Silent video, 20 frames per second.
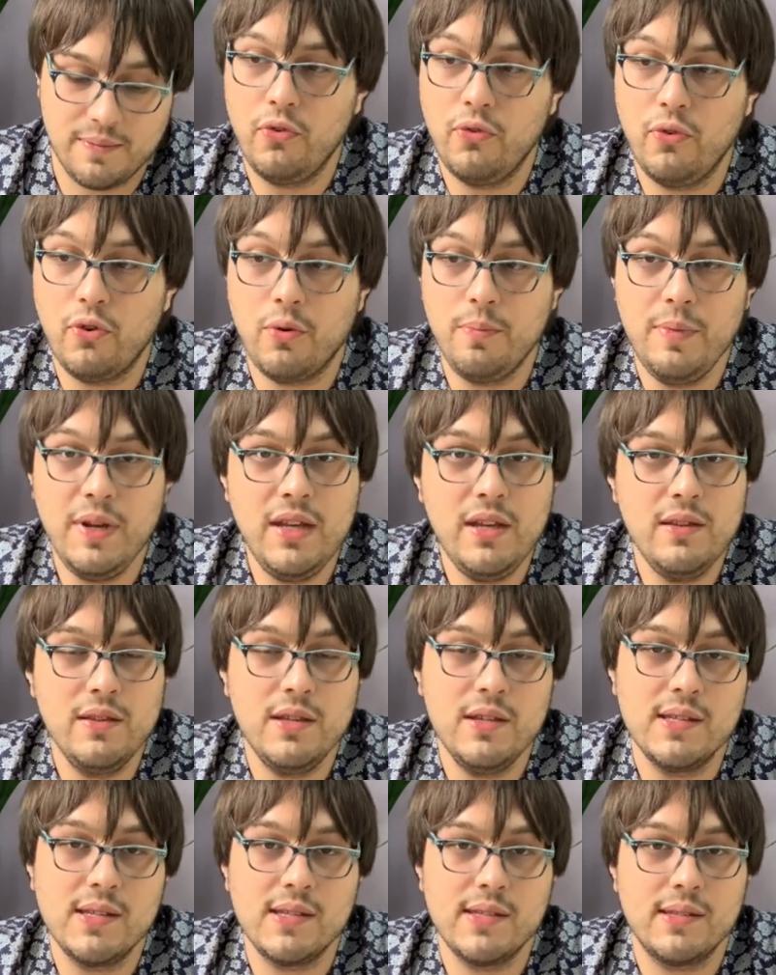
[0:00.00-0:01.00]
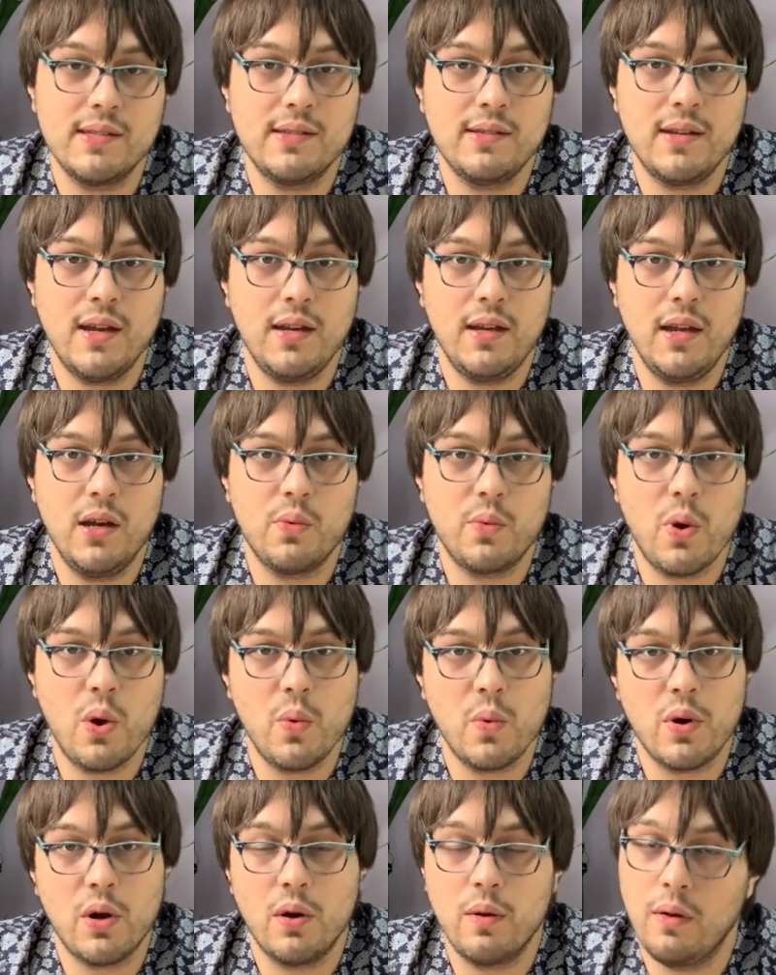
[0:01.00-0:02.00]
For me, this is a steady
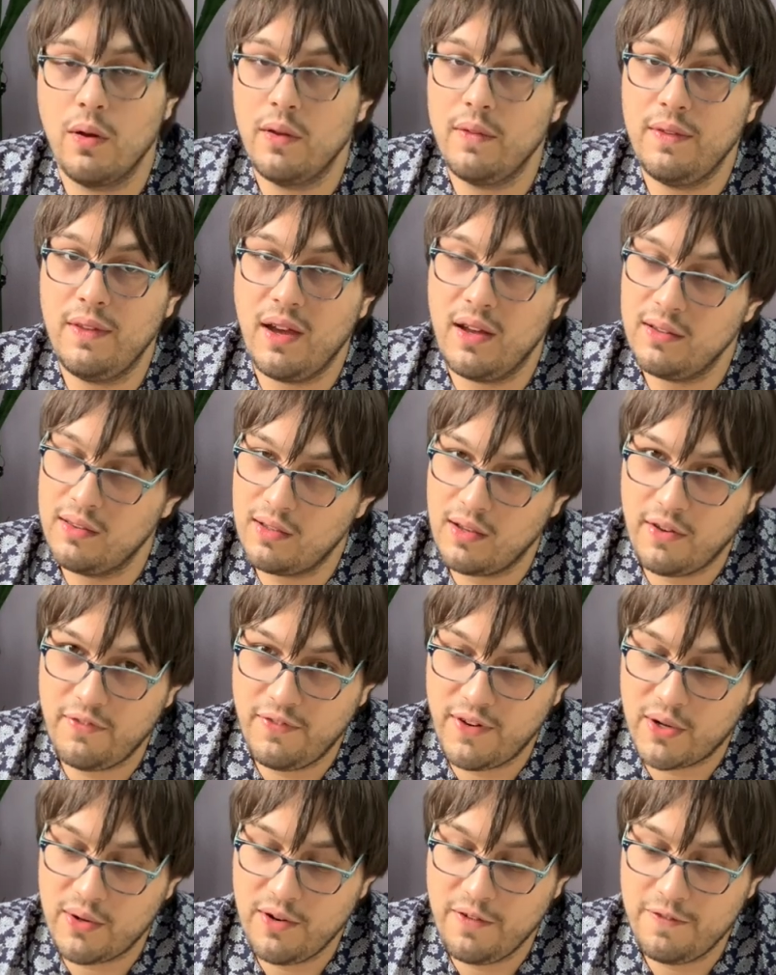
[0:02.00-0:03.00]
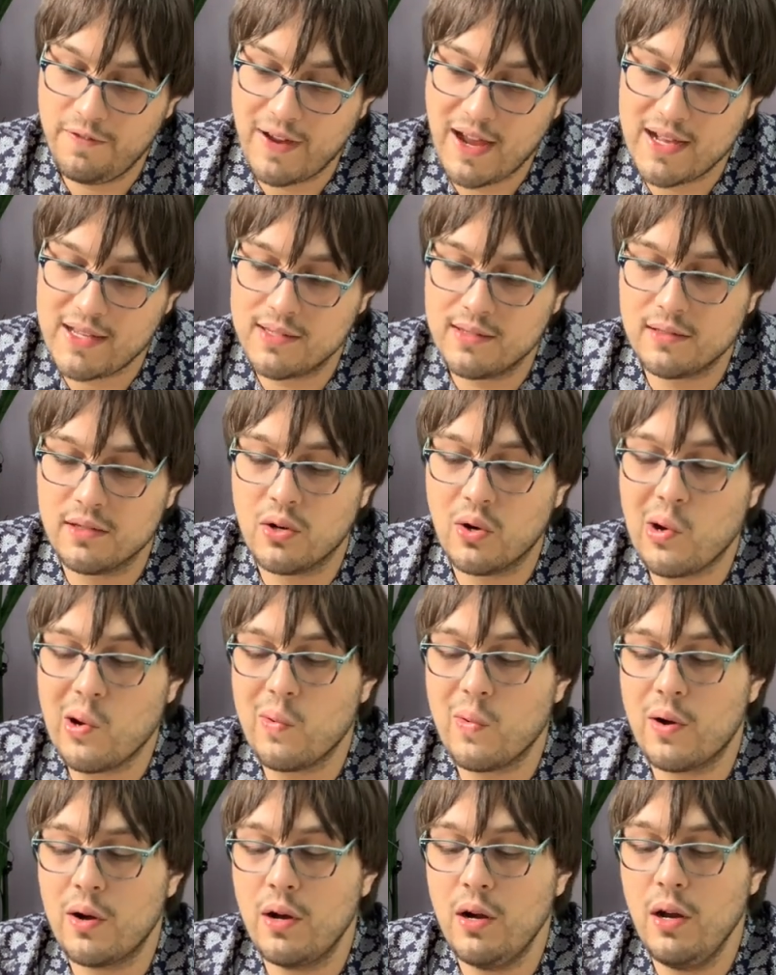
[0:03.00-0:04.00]
grower, not a very fast
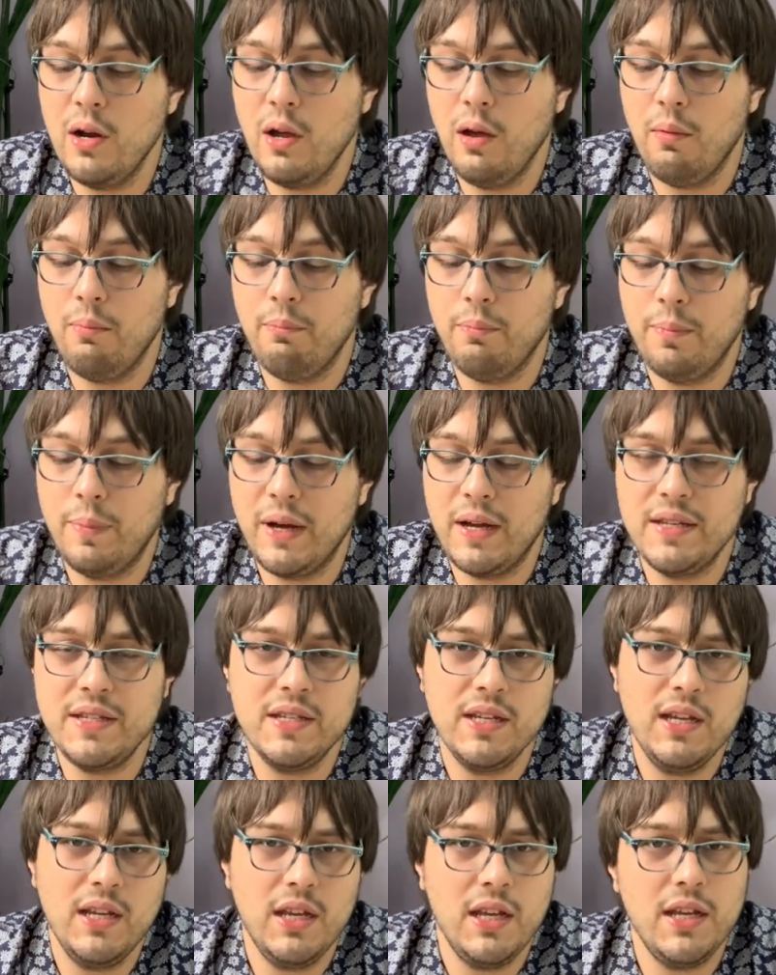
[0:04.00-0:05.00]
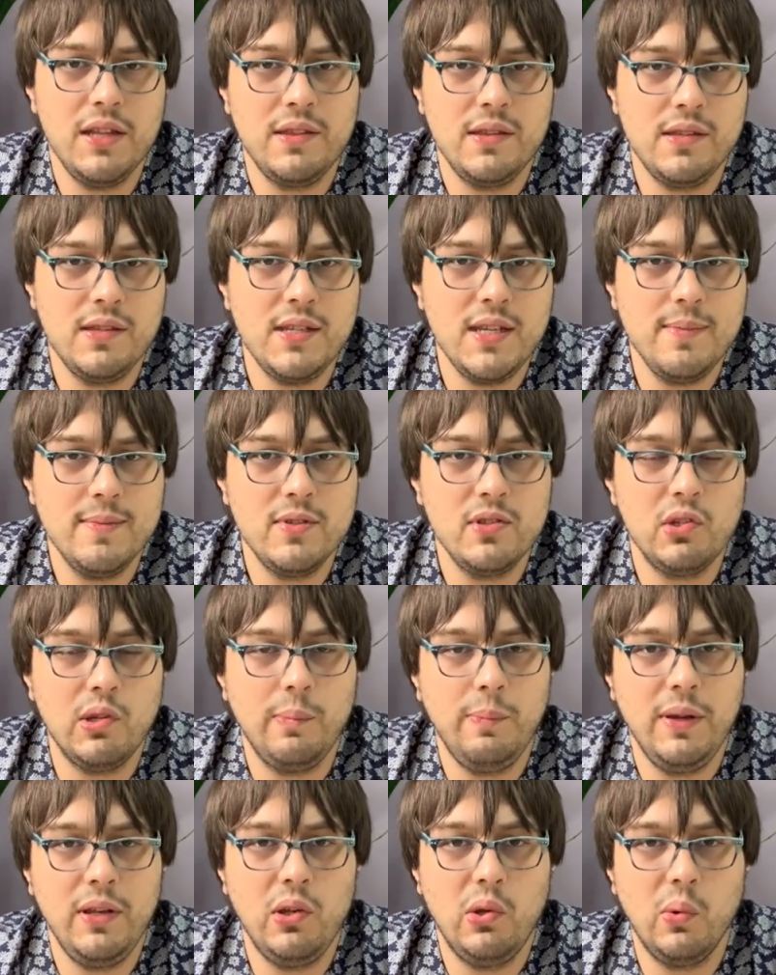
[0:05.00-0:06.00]
grower, but it seems to
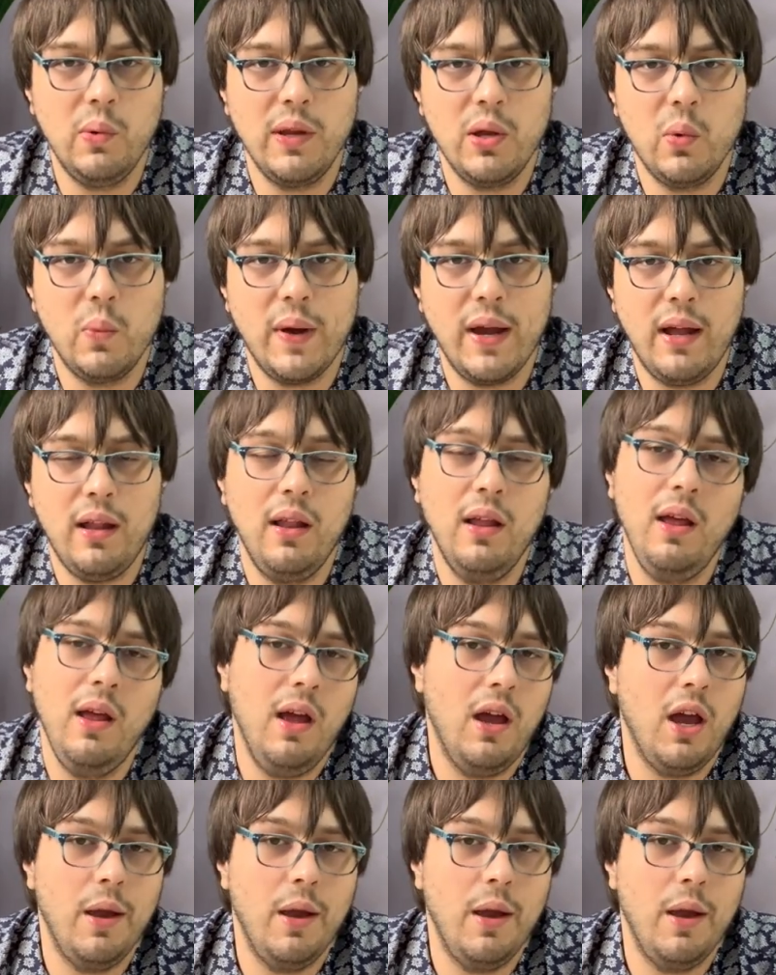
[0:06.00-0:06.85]
be doing well.